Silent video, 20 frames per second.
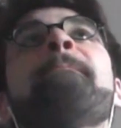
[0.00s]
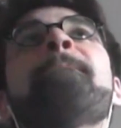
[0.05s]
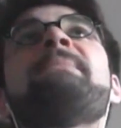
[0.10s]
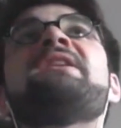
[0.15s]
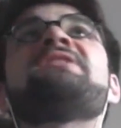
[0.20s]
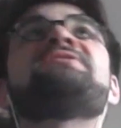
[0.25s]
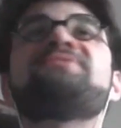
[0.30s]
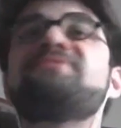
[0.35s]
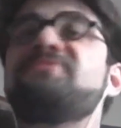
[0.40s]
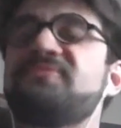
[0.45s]

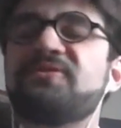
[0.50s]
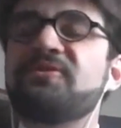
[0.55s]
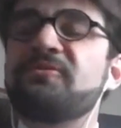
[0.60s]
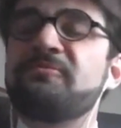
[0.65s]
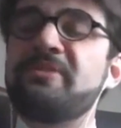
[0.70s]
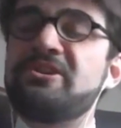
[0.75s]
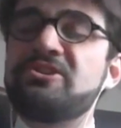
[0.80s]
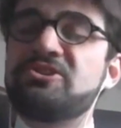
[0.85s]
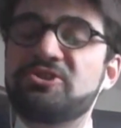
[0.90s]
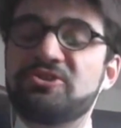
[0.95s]
mass
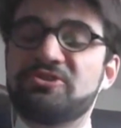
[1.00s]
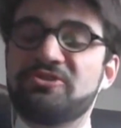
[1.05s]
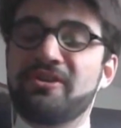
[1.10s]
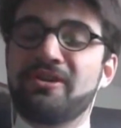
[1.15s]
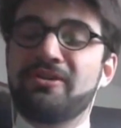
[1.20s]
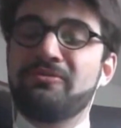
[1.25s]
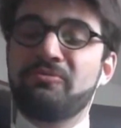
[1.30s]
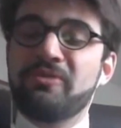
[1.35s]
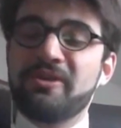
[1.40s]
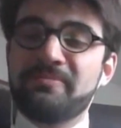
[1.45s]
information
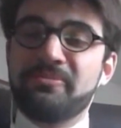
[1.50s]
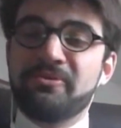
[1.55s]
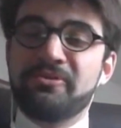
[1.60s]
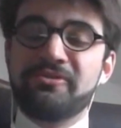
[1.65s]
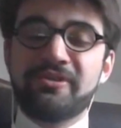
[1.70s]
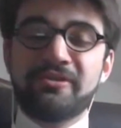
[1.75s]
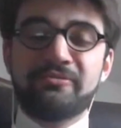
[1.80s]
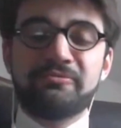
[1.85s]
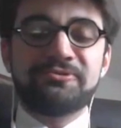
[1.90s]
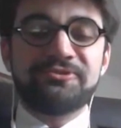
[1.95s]

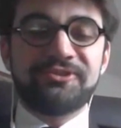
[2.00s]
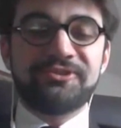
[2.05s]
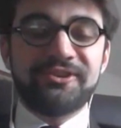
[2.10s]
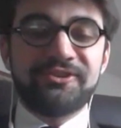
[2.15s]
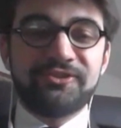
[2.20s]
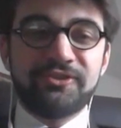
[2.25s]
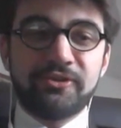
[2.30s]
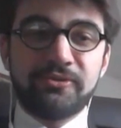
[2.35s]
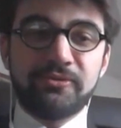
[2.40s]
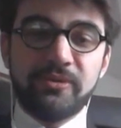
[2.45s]
weapon, I would say
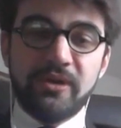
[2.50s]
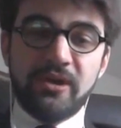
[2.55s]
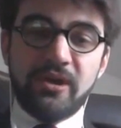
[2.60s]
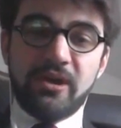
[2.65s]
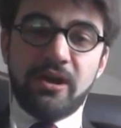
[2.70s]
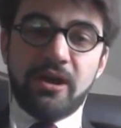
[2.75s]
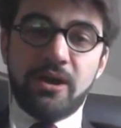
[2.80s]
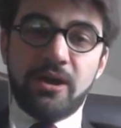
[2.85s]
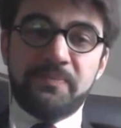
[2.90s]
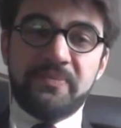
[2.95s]
so,
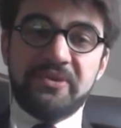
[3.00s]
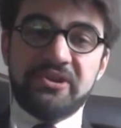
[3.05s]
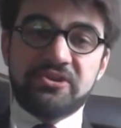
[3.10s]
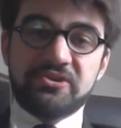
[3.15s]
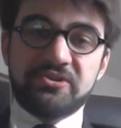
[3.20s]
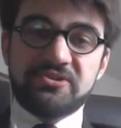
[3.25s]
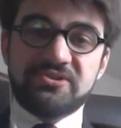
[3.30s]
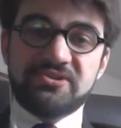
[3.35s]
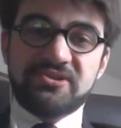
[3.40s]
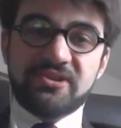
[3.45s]

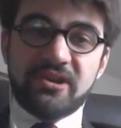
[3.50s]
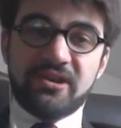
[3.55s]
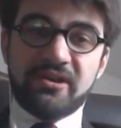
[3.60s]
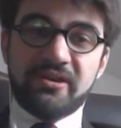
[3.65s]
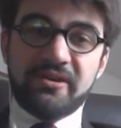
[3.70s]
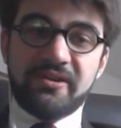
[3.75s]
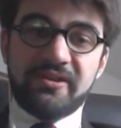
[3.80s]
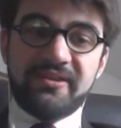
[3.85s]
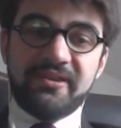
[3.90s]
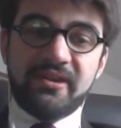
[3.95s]
because
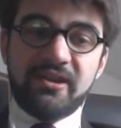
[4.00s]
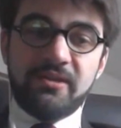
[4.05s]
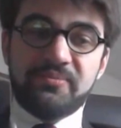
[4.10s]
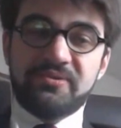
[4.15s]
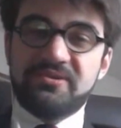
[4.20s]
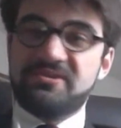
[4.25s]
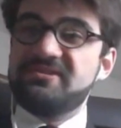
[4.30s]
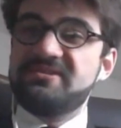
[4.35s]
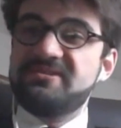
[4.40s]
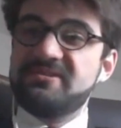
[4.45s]
they
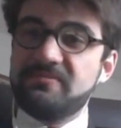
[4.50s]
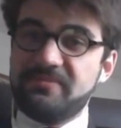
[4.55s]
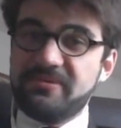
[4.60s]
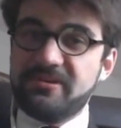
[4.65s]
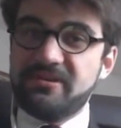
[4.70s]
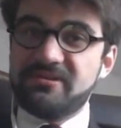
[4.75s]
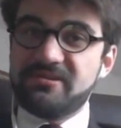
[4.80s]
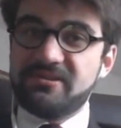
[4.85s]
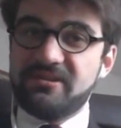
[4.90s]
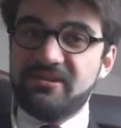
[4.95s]

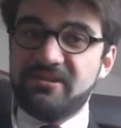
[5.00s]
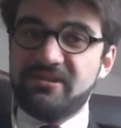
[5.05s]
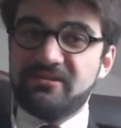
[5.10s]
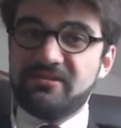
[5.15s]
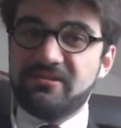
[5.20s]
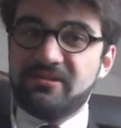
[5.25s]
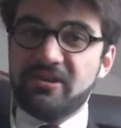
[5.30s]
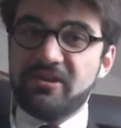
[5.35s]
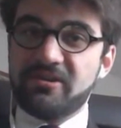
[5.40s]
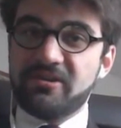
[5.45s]
participate
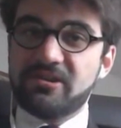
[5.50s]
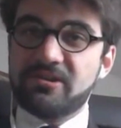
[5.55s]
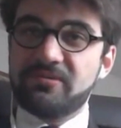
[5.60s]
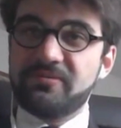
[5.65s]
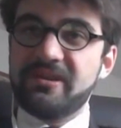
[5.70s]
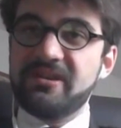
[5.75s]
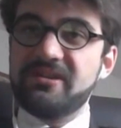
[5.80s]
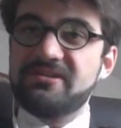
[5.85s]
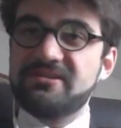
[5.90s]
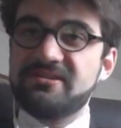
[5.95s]
in
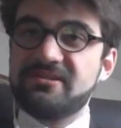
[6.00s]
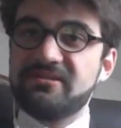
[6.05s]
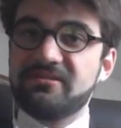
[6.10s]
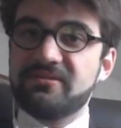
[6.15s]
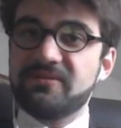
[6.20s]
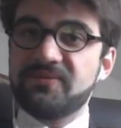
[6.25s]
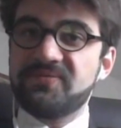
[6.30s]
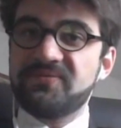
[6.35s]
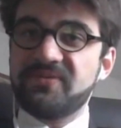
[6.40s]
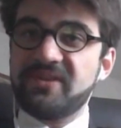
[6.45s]

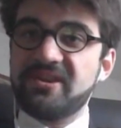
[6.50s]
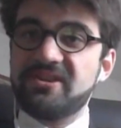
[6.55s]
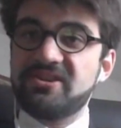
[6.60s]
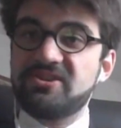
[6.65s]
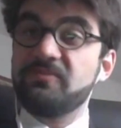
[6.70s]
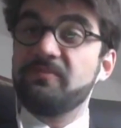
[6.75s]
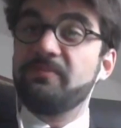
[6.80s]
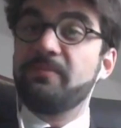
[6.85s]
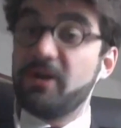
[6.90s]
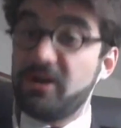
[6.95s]
creating
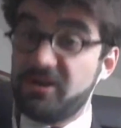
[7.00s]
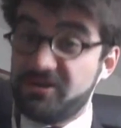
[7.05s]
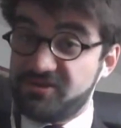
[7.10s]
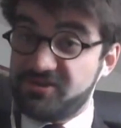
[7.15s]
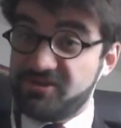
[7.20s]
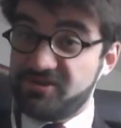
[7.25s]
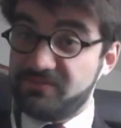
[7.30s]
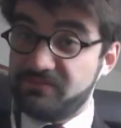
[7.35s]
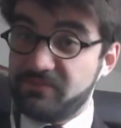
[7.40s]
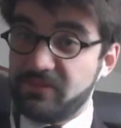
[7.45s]
fake
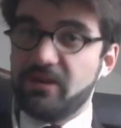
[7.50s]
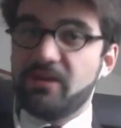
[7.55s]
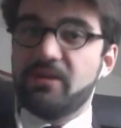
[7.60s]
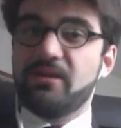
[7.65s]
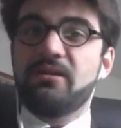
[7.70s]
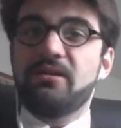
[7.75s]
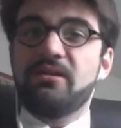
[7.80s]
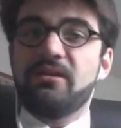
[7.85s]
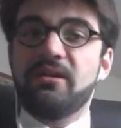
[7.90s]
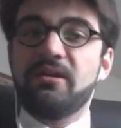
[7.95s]
buzz.
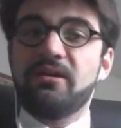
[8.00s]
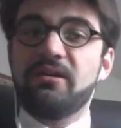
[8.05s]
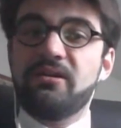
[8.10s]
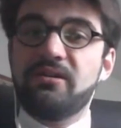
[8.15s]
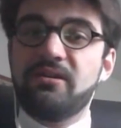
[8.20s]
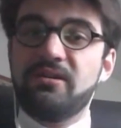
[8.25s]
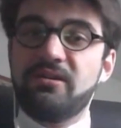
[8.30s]
They